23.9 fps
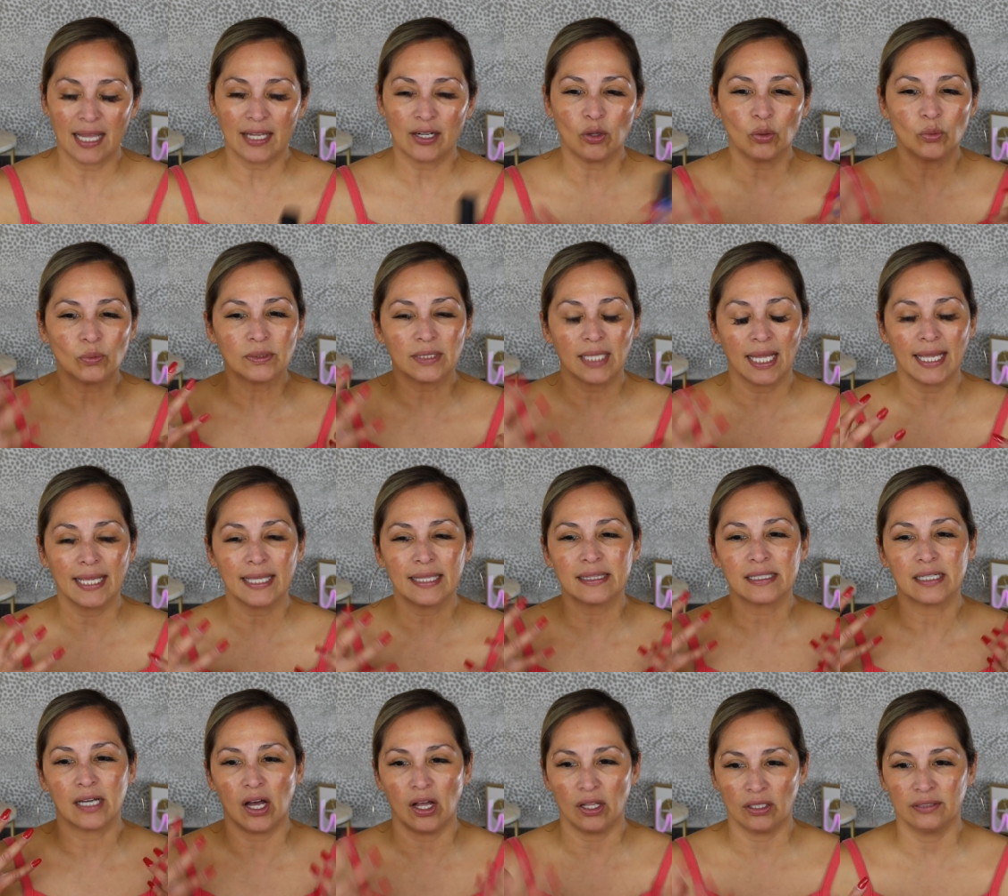I don't like
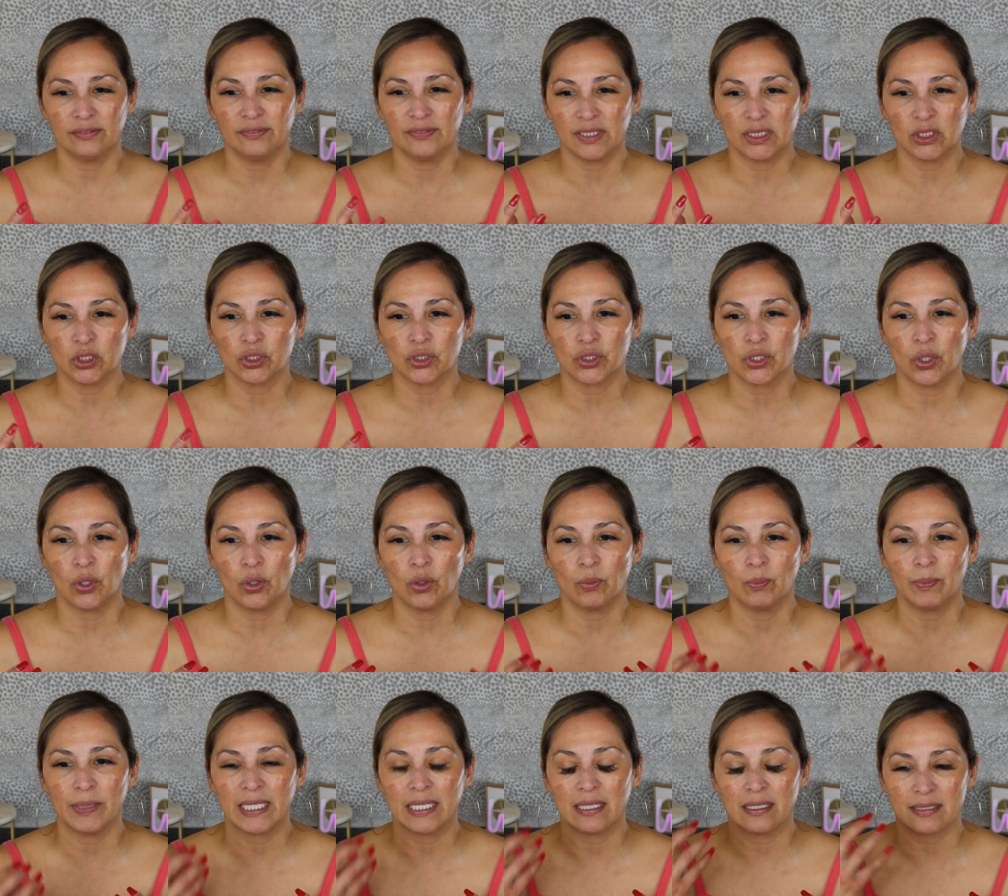the olive undertone
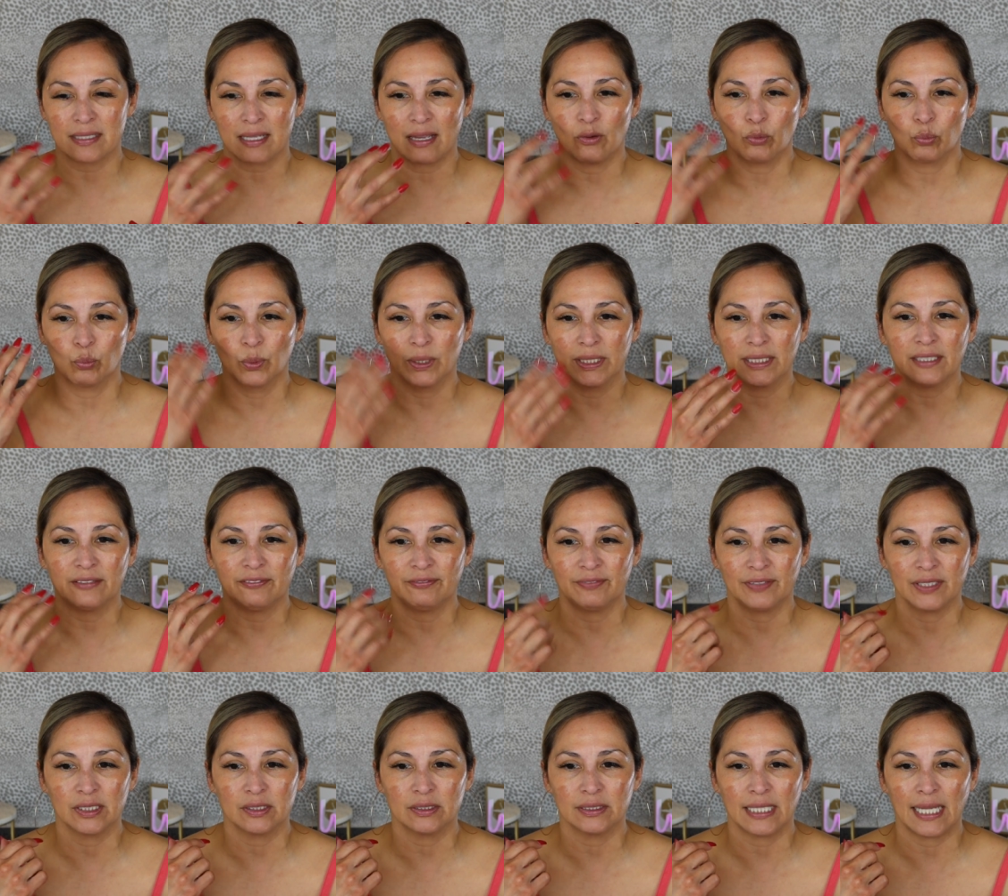because I really
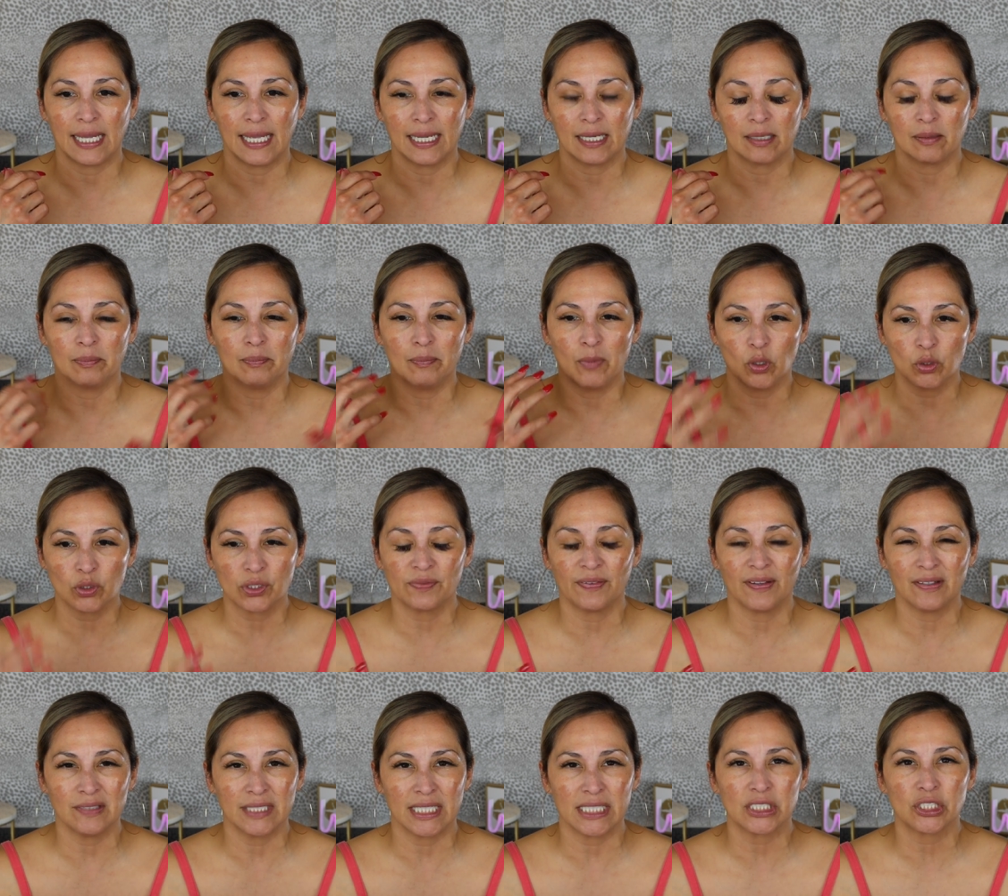feel like most
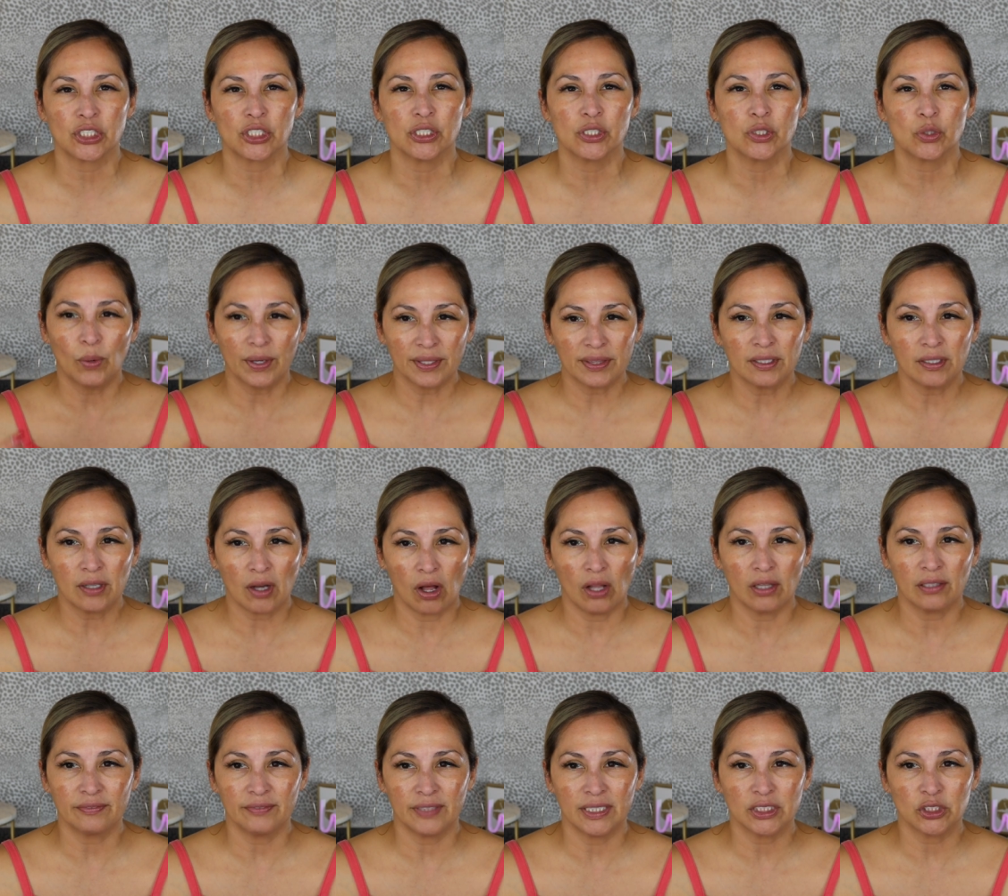foundations with an
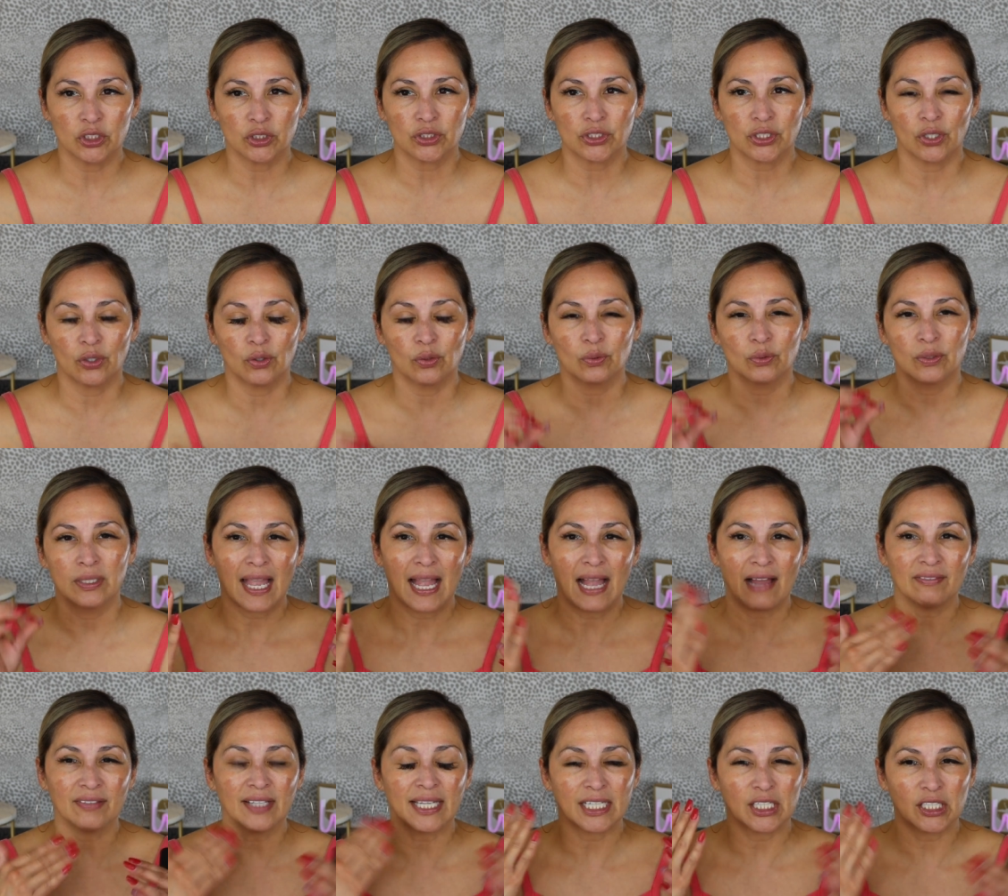olive undertone
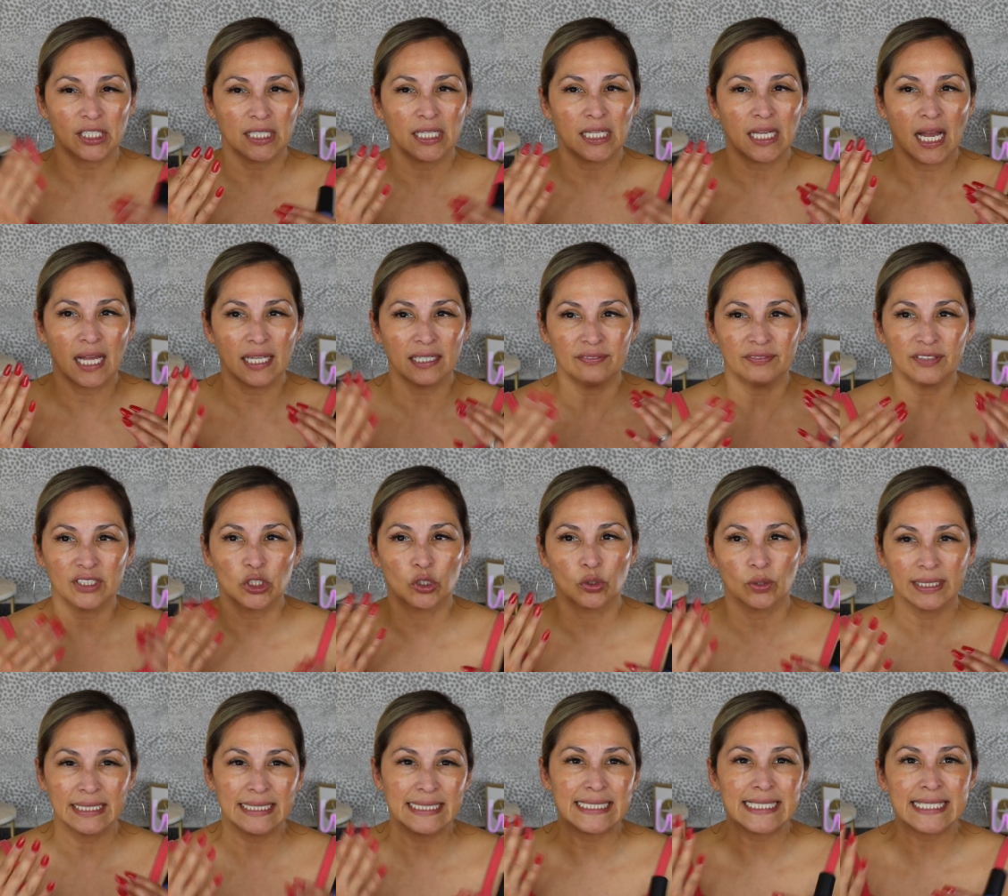have like kind of a
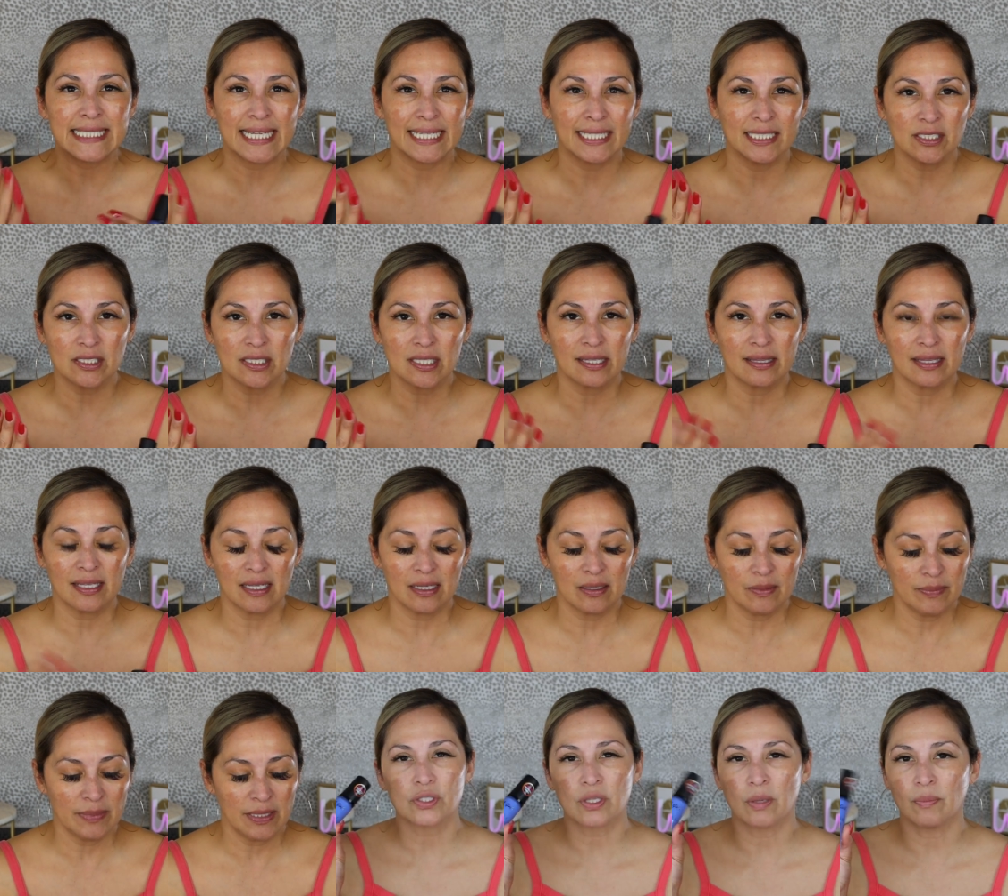green tint to
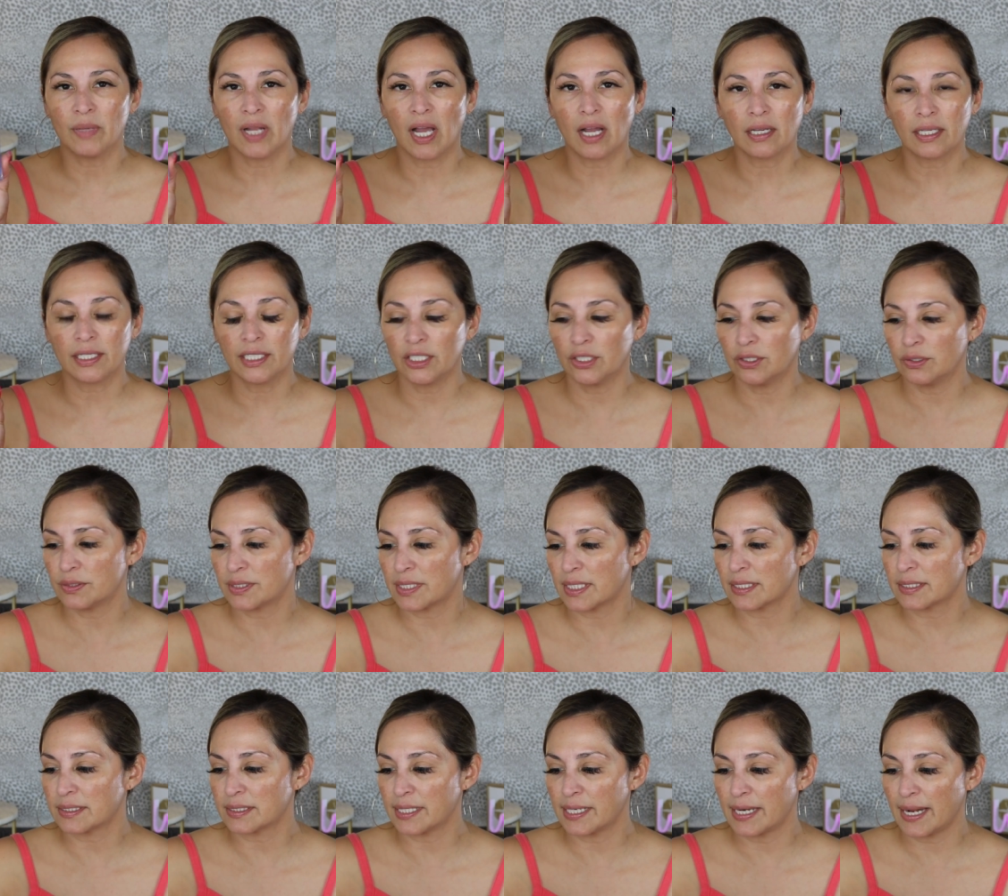them. So I'm not gonna use
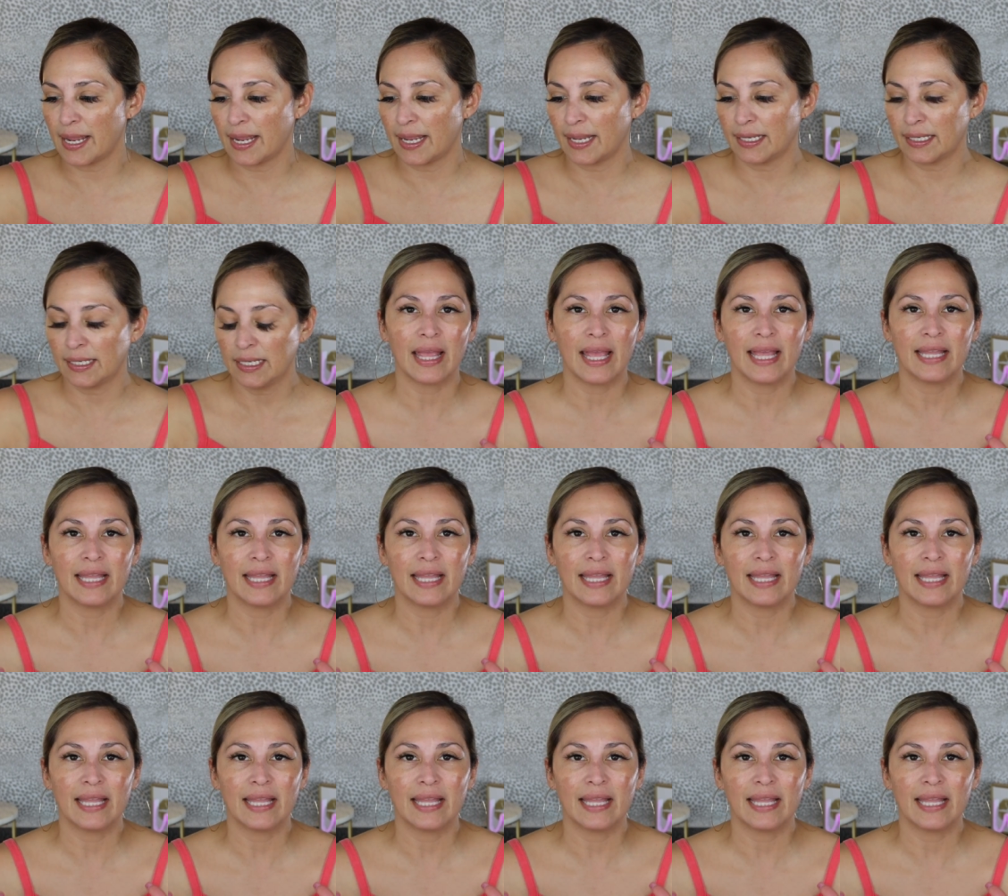this today